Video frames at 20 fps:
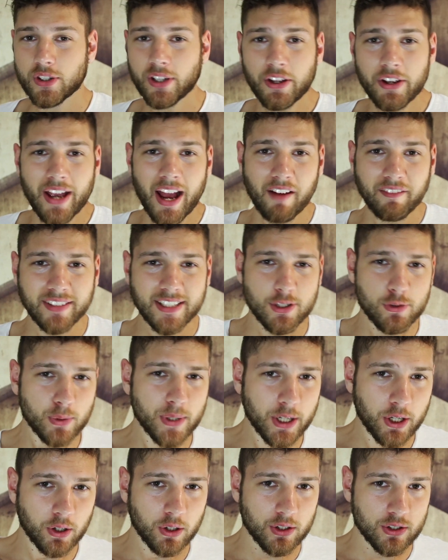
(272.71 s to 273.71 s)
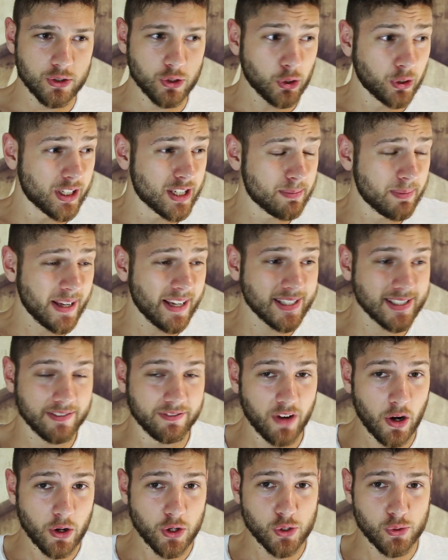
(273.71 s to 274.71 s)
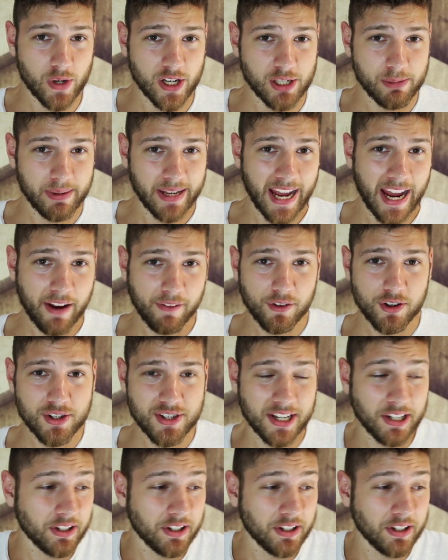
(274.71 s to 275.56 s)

So now you have these three girls, they're displaying some very strange behaviors,